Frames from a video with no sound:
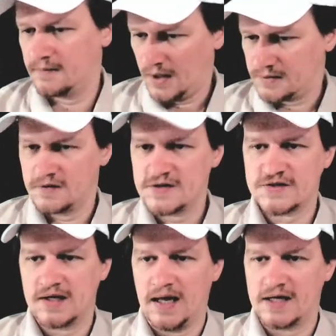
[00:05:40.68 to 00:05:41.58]
And this
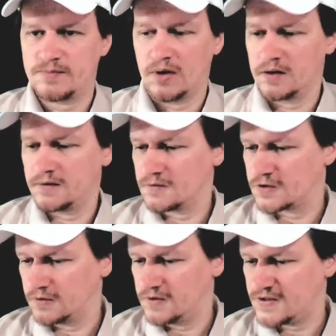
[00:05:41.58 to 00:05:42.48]
is the last part.
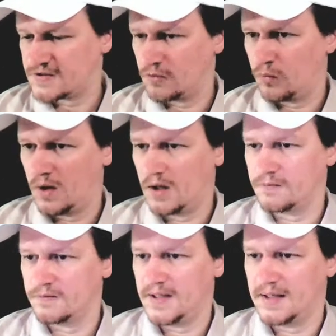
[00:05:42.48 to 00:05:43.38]
So this is the
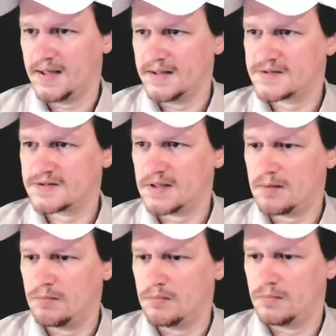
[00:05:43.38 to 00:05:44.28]
one that gets
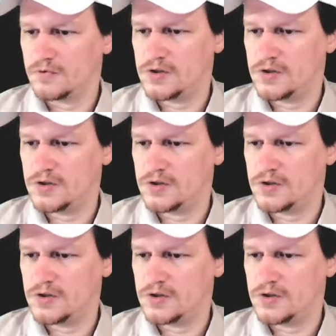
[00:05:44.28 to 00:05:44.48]
some